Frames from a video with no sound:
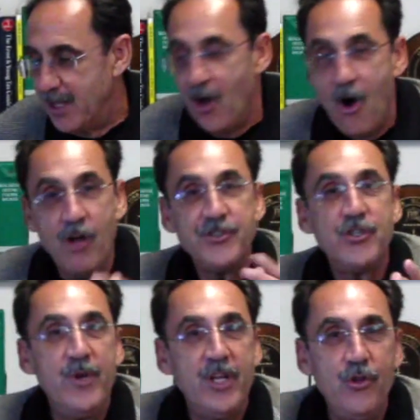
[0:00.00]

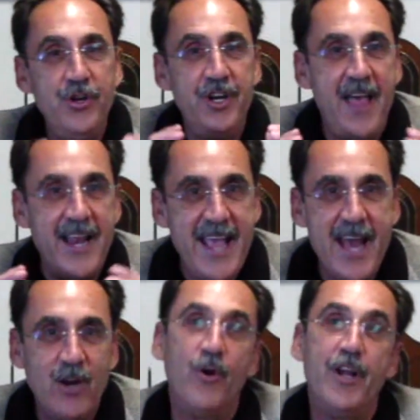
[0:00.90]
Also included in that
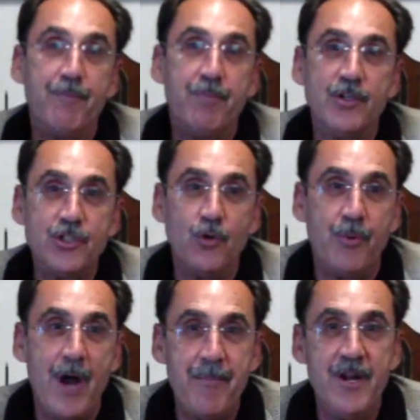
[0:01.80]
category of personal
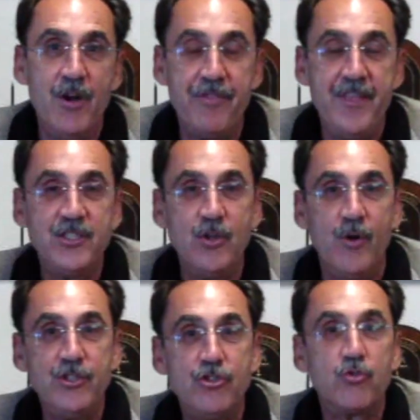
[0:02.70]
property are things known
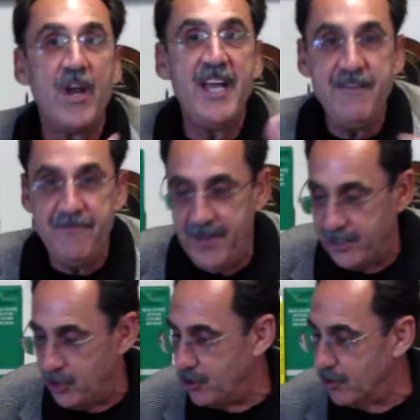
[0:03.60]
as trade
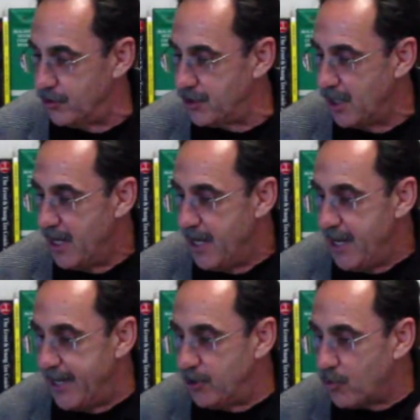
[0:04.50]
fixtures.
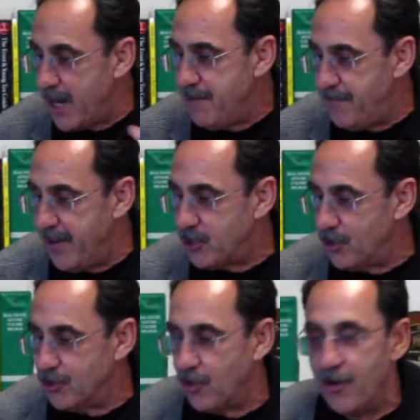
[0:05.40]
And trade
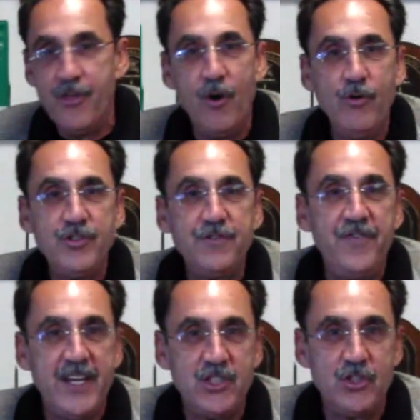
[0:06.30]
fixtures are those
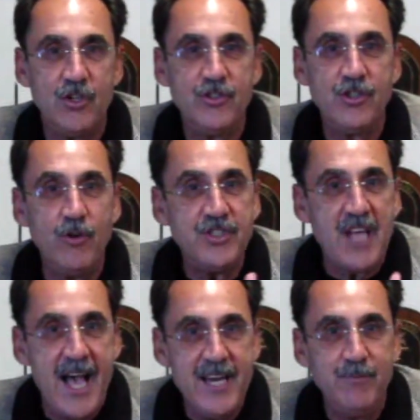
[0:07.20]
fixtures, those
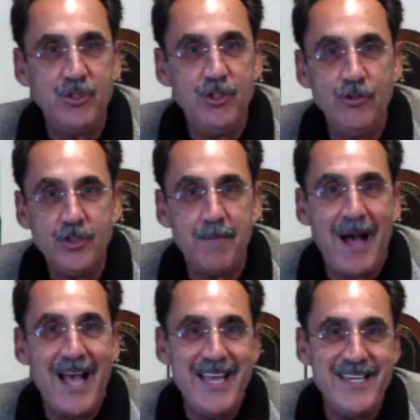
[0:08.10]
items used
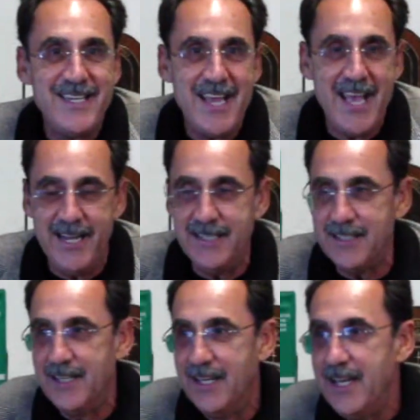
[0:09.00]
by a tenant
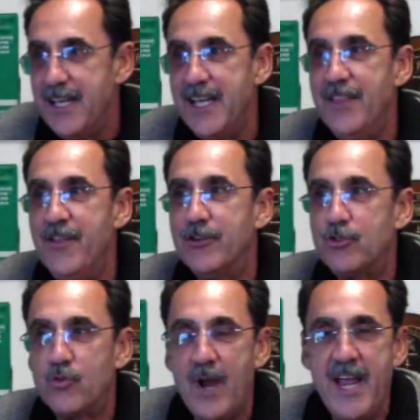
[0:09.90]
in their
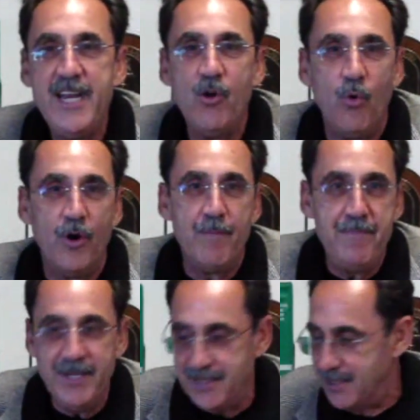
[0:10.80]
trade or
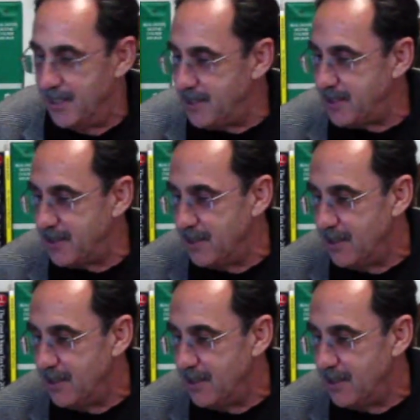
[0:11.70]
business,